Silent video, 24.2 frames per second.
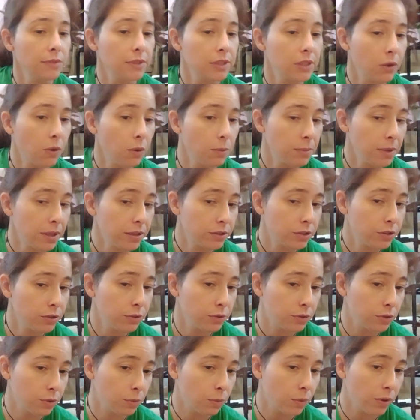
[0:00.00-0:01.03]
So I'm not too
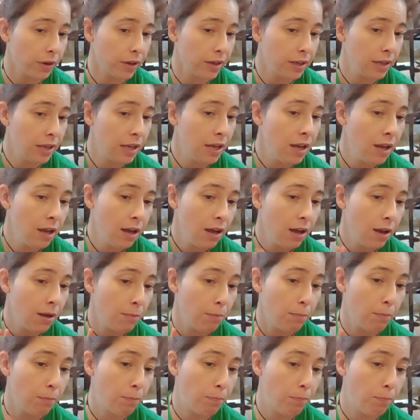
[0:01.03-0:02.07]
worried.
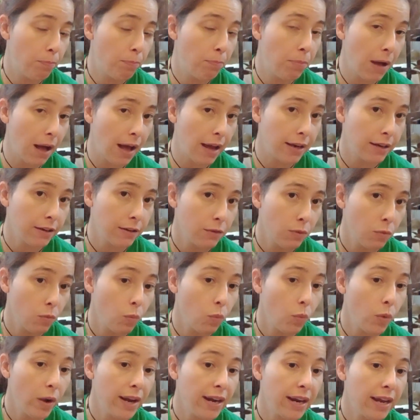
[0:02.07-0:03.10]
But
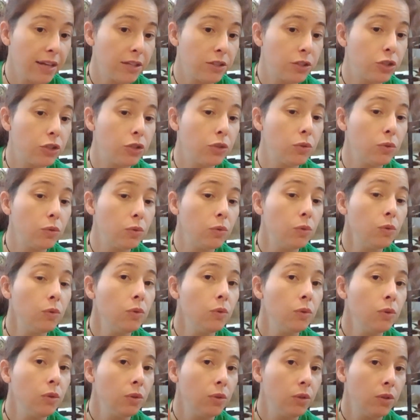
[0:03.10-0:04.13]
when I do
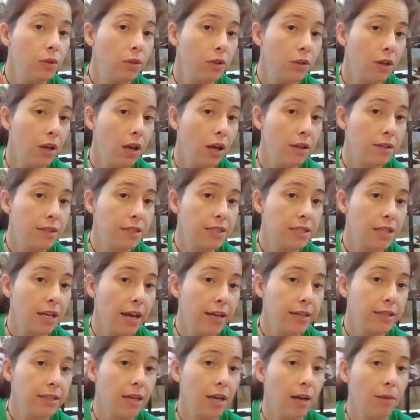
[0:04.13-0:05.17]

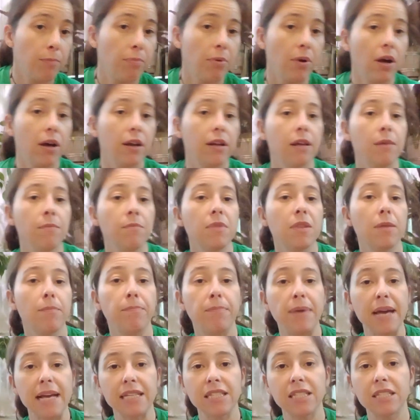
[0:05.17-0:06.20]
decide to uppot him, the
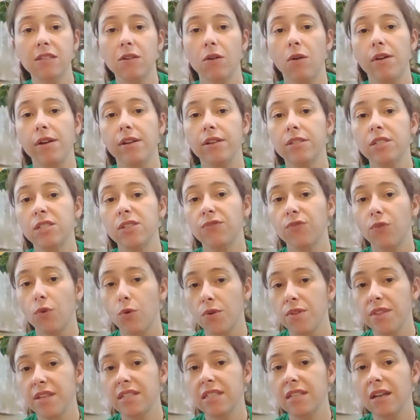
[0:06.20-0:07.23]
best soils
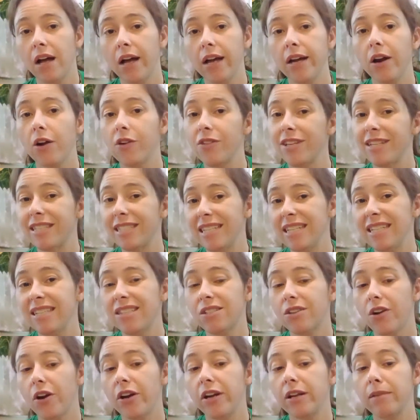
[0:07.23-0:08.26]
for this guy are the seed
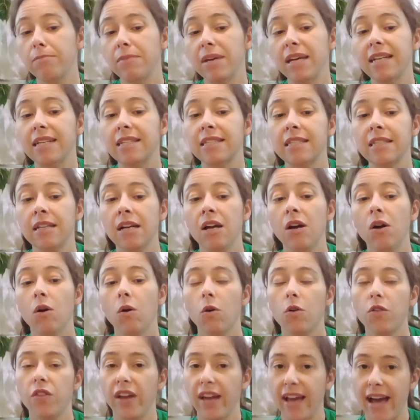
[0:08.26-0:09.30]
starting mix
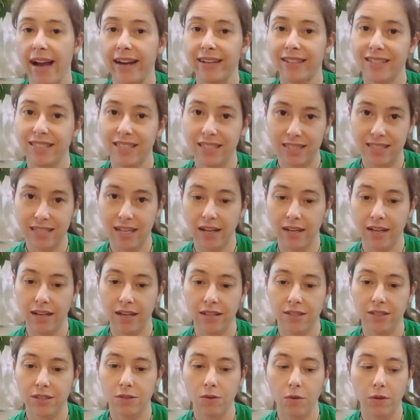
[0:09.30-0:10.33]
or the cactus and
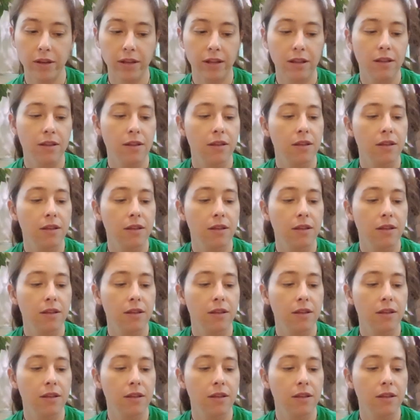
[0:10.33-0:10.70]
succulent soil.